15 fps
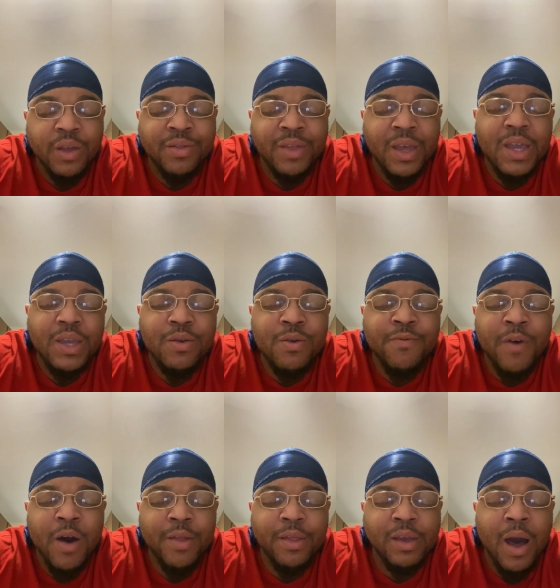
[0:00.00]
Thank you,
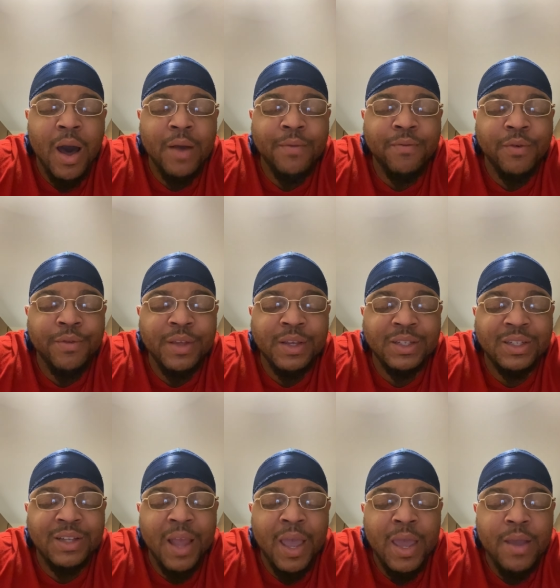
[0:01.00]
Father God, for this
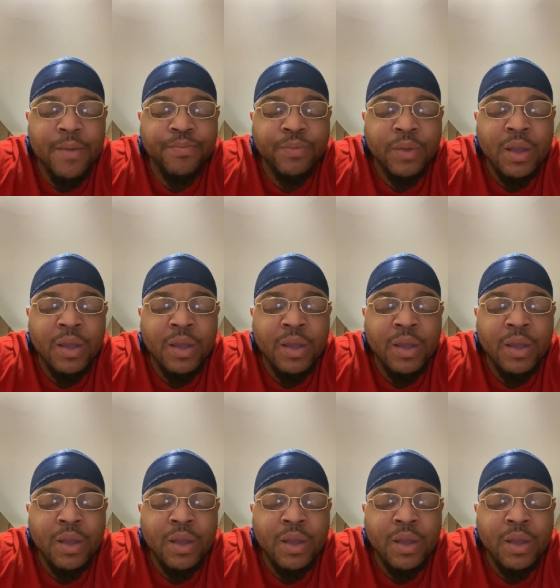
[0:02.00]
day,